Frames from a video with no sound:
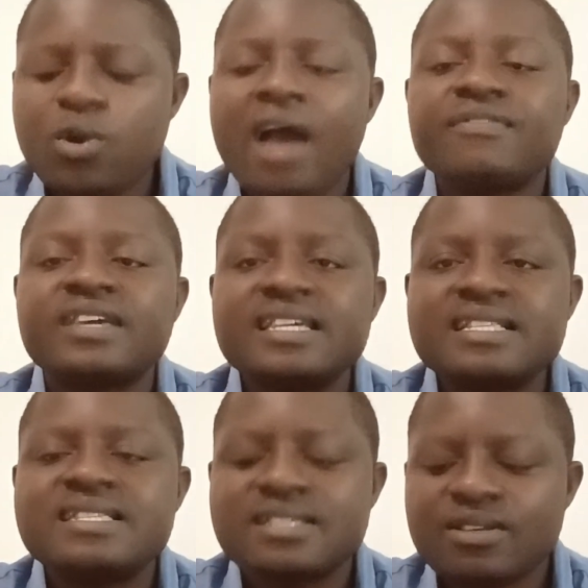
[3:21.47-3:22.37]
If you
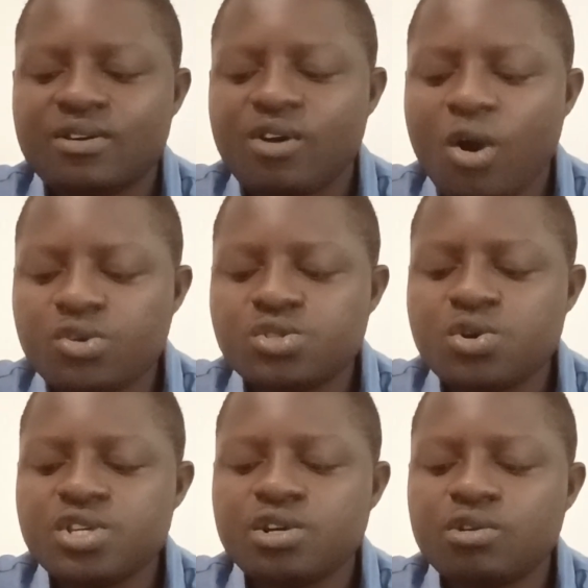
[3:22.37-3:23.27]
have kids,
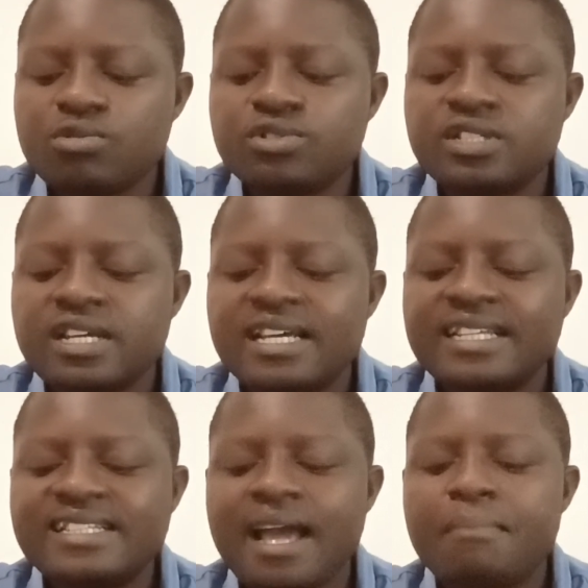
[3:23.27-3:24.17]
also include
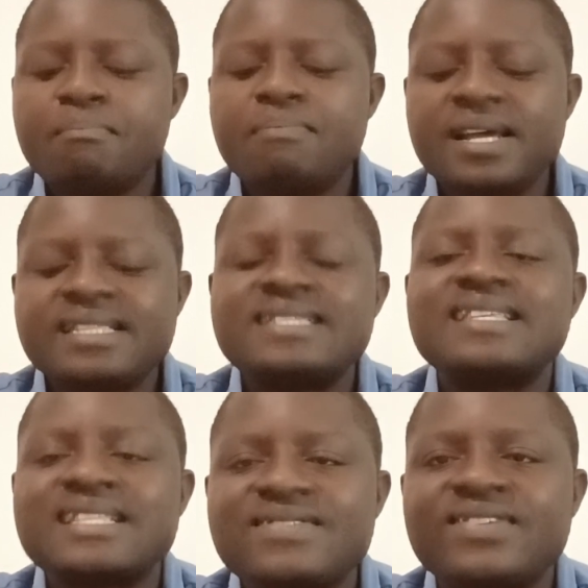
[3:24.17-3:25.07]
their
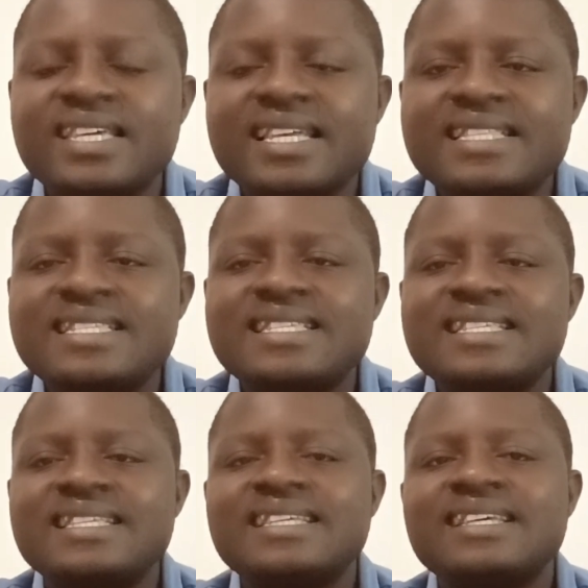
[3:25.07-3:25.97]
birth
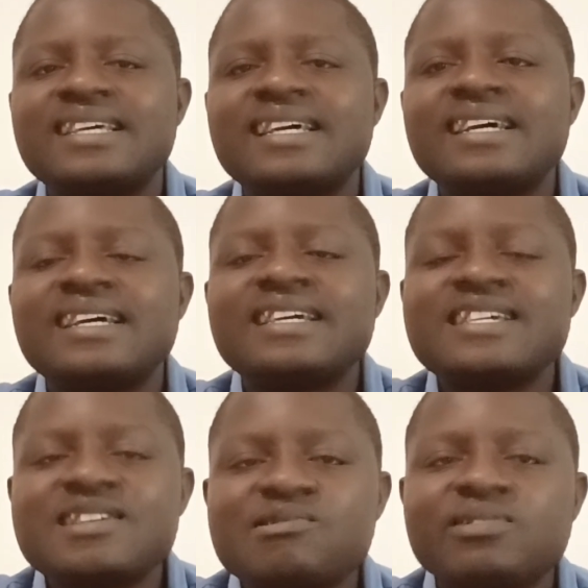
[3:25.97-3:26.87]
certificates.
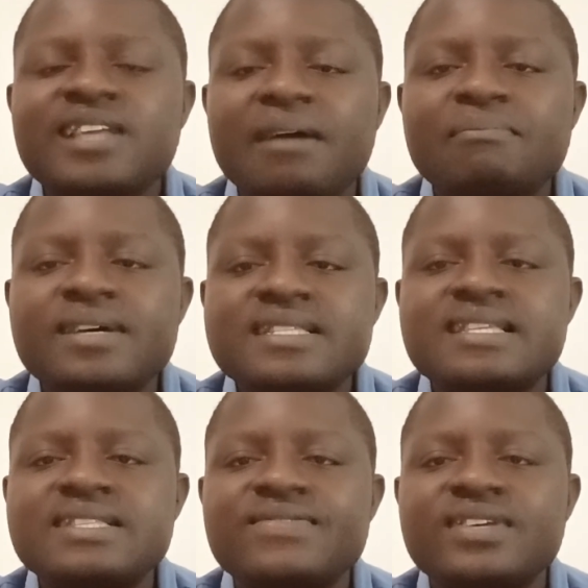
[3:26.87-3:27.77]
Include their
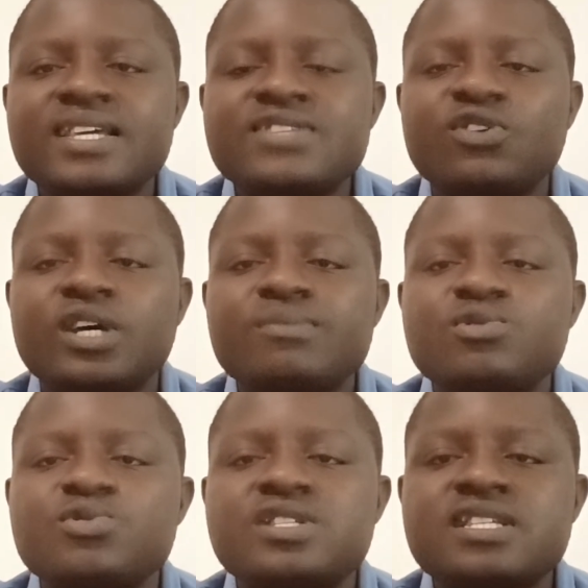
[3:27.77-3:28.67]
birth certificates
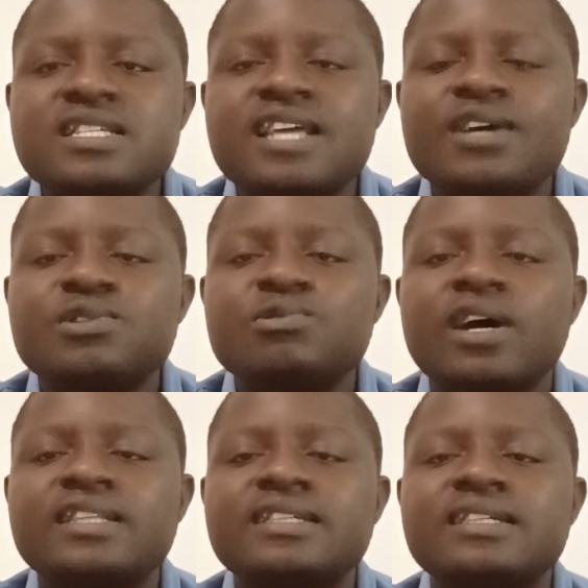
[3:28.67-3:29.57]
for them to see
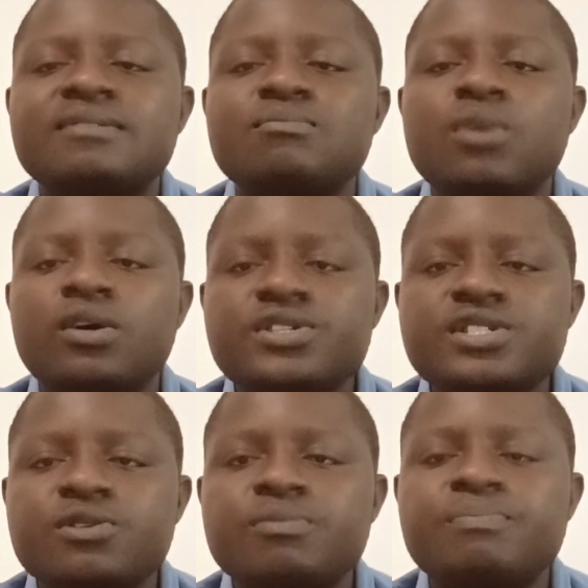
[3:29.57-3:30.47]
that you are the
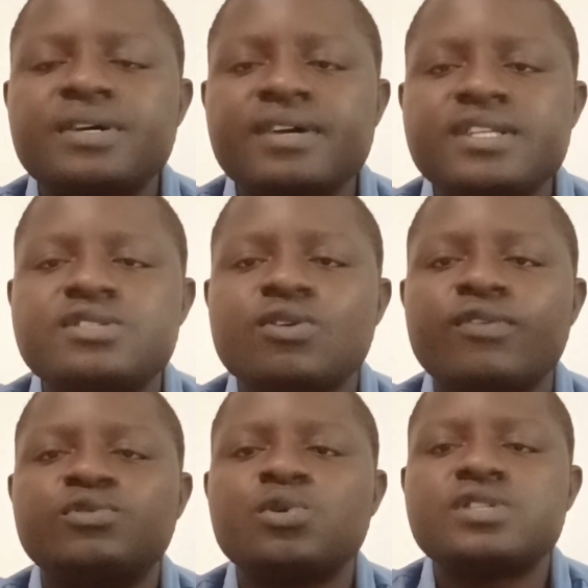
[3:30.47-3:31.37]
biological
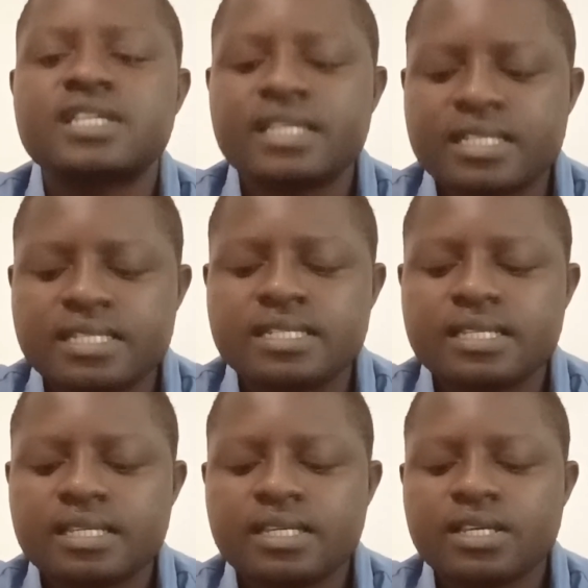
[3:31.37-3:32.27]
parents of those
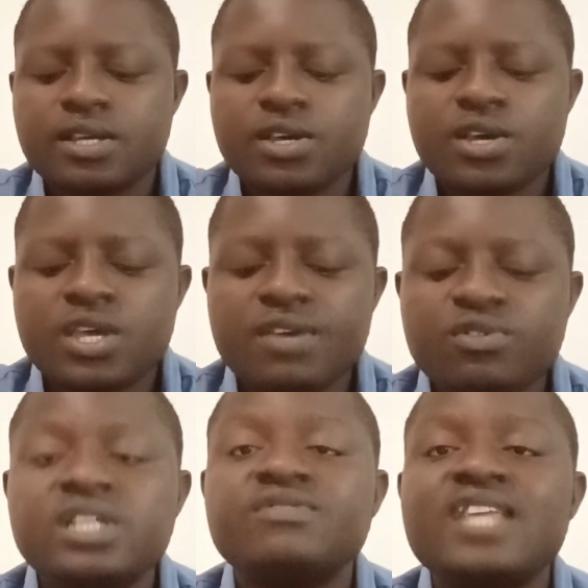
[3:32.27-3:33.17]
kids.
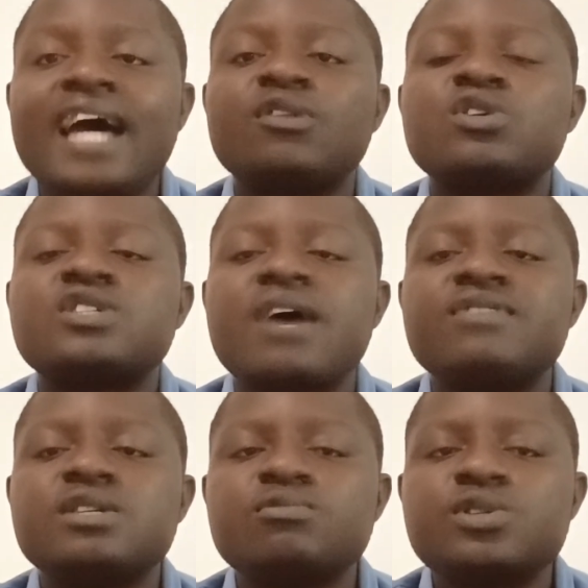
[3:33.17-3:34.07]
Even if they are
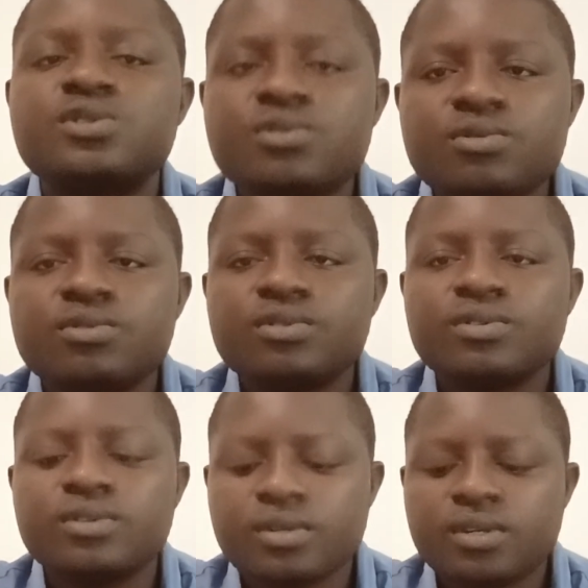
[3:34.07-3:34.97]
not traveling with
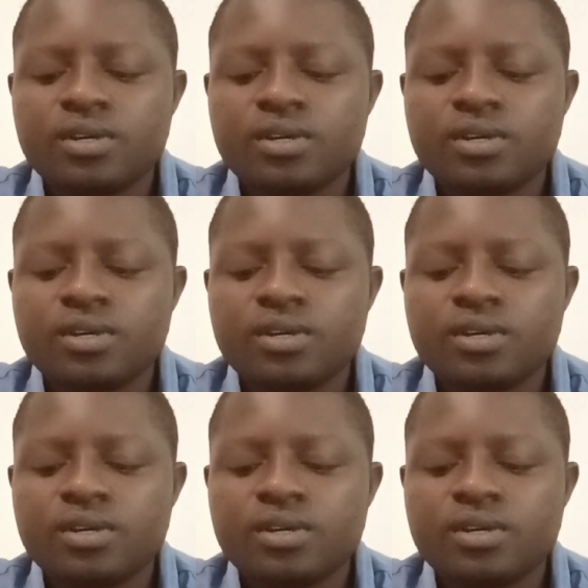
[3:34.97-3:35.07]
you,